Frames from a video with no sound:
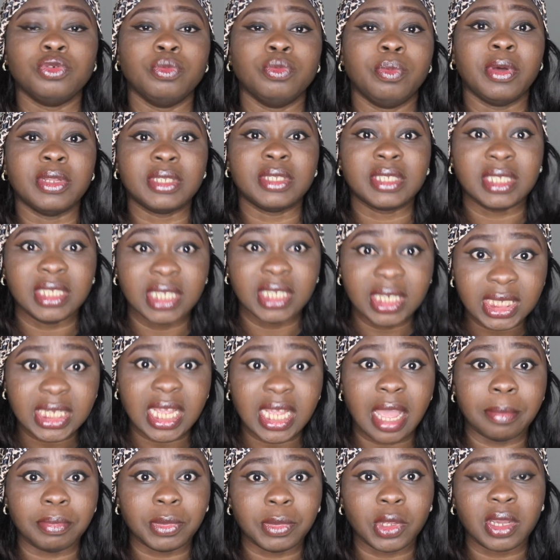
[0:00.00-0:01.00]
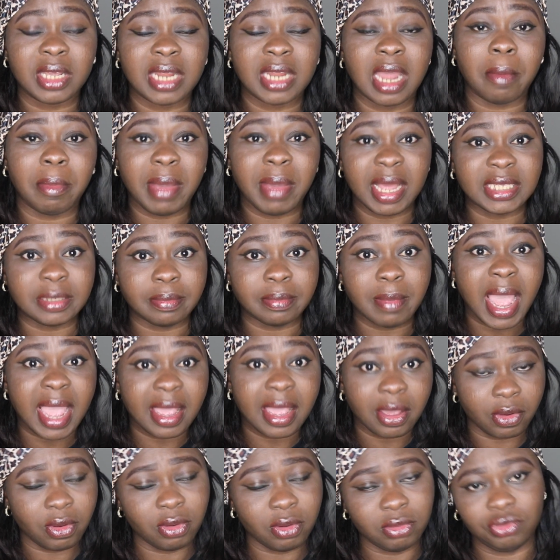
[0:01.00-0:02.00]
but this I'm talking about my
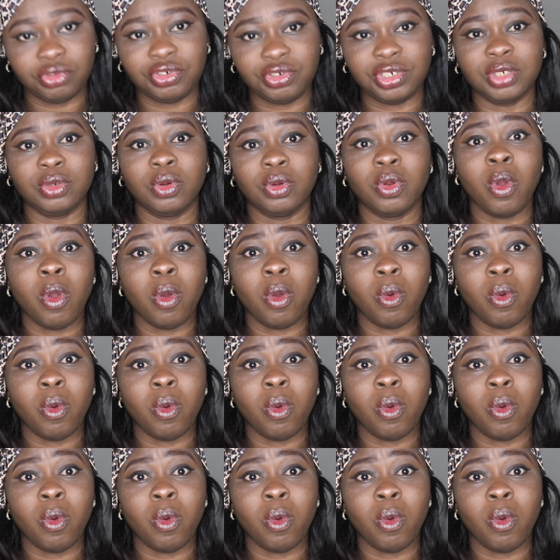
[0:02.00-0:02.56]
country,